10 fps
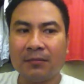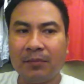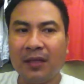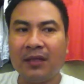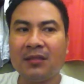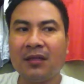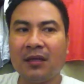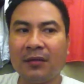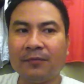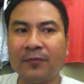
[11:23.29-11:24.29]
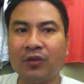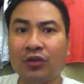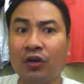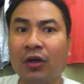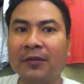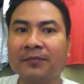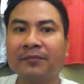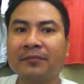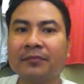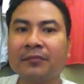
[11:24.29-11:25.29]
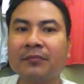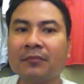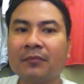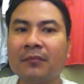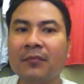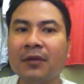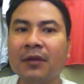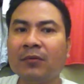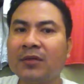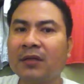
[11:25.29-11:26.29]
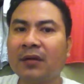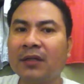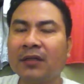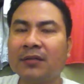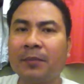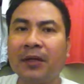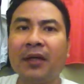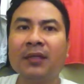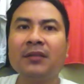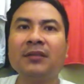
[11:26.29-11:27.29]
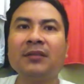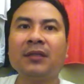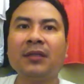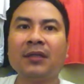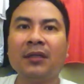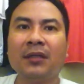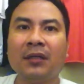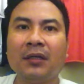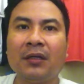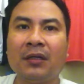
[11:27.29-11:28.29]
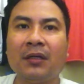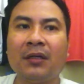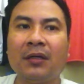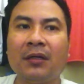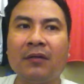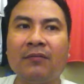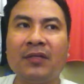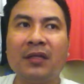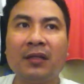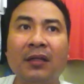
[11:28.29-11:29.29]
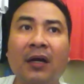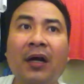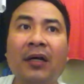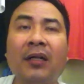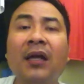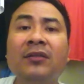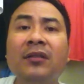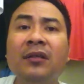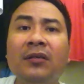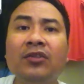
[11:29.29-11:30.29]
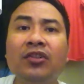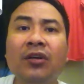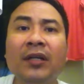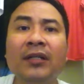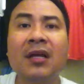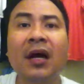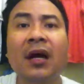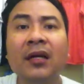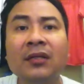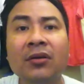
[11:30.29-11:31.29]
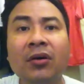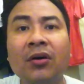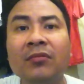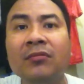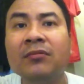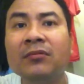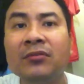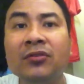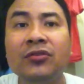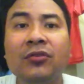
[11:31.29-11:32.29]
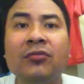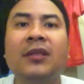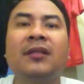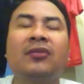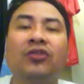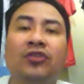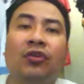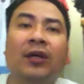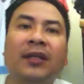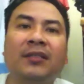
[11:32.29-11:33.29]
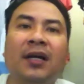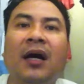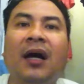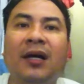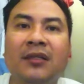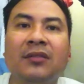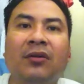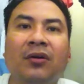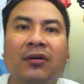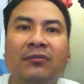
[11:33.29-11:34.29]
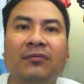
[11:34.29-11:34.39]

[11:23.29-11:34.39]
place in Ajongan. It was a great experience visiting the heart. Actually, Ajongan is a heart of... Don't you know that Ajongan is a heart of